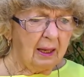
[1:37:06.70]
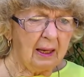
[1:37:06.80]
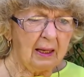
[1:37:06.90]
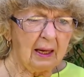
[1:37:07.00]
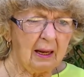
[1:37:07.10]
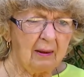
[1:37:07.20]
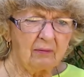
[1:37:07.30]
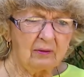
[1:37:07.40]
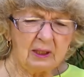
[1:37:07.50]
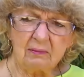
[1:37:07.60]
and I
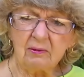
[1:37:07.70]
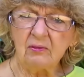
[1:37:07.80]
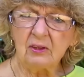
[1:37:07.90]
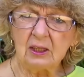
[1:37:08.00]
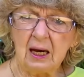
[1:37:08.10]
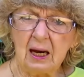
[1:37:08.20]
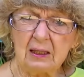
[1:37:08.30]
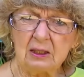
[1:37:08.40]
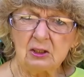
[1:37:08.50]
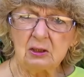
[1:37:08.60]
never
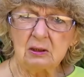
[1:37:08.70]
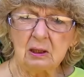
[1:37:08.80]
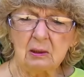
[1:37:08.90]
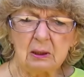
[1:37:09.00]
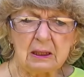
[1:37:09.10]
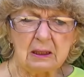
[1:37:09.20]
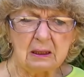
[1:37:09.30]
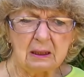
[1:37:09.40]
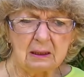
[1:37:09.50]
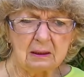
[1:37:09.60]
forgot it. You know,
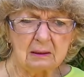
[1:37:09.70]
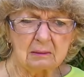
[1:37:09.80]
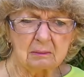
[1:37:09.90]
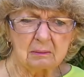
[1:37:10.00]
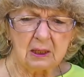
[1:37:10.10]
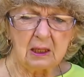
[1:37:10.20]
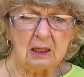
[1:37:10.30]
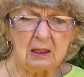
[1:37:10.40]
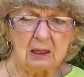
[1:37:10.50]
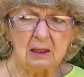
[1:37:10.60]
he
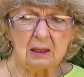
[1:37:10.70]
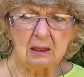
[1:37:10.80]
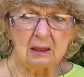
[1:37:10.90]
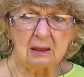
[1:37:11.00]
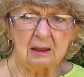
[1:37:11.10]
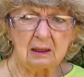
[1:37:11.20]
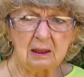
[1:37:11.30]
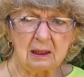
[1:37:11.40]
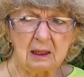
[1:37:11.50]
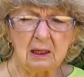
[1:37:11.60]
he
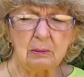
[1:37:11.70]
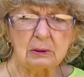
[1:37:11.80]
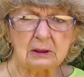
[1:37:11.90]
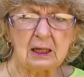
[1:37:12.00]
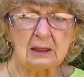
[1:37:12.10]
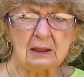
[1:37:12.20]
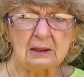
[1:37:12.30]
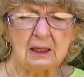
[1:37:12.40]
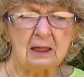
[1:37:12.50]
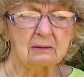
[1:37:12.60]
he was kind
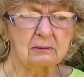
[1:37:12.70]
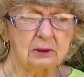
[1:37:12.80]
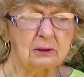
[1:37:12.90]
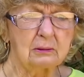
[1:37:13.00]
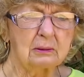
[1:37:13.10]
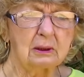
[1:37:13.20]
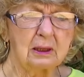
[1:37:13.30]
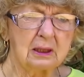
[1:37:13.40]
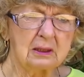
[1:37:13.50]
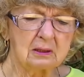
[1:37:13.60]
of down to
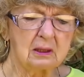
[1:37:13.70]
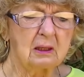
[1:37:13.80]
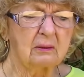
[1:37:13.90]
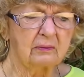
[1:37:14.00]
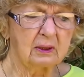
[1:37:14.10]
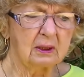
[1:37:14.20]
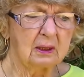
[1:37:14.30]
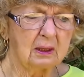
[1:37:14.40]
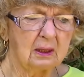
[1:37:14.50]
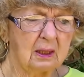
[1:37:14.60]
himself.
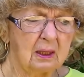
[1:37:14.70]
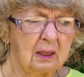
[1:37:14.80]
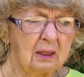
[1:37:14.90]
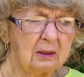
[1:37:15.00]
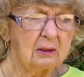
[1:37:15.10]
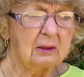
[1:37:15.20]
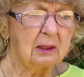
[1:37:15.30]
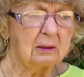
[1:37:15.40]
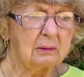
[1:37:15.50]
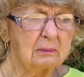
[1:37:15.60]
You
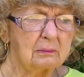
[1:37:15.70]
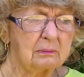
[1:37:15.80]
know,